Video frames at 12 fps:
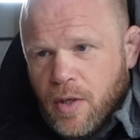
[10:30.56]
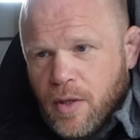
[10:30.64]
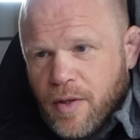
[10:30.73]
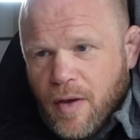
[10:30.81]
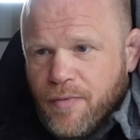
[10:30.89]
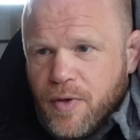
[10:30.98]

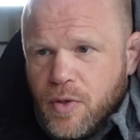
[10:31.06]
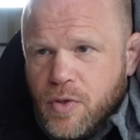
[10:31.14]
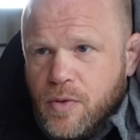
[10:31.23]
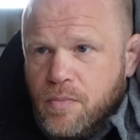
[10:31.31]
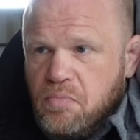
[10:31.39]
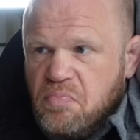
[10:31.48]

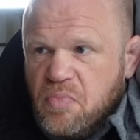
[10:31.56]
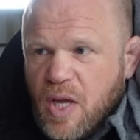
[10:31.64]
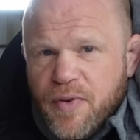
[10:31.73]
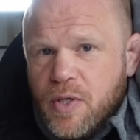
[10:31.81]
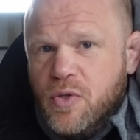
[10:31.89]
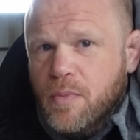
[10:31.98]

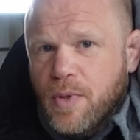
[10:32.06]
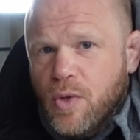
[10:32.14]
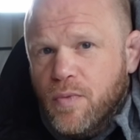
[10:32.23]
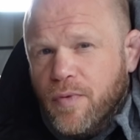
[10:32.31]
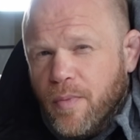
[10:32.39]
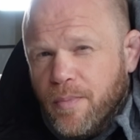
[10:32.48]
Nothing's
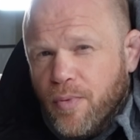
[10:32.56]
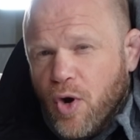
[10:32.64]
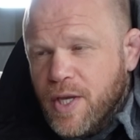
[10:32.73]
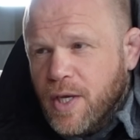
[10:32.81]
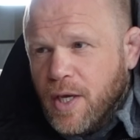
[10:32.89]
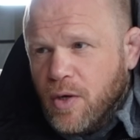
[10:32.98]
immune from
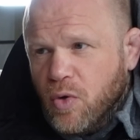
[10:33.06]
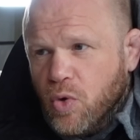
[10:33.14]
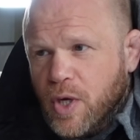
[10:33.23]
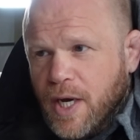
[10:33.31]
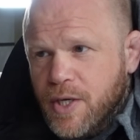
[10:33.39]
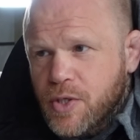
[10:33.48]
breaking or
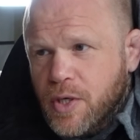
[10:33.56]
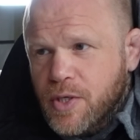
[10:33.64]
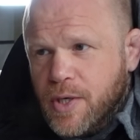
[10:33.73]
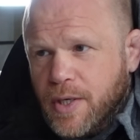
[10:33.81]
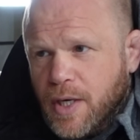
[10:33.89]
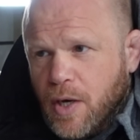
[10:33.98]
occasionally
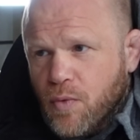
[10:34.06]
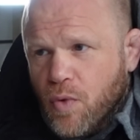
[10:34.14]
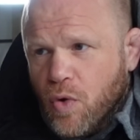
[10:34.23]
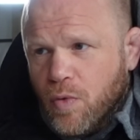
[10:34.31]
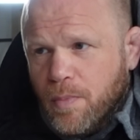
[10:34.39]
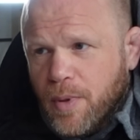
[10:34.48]
something go wrong.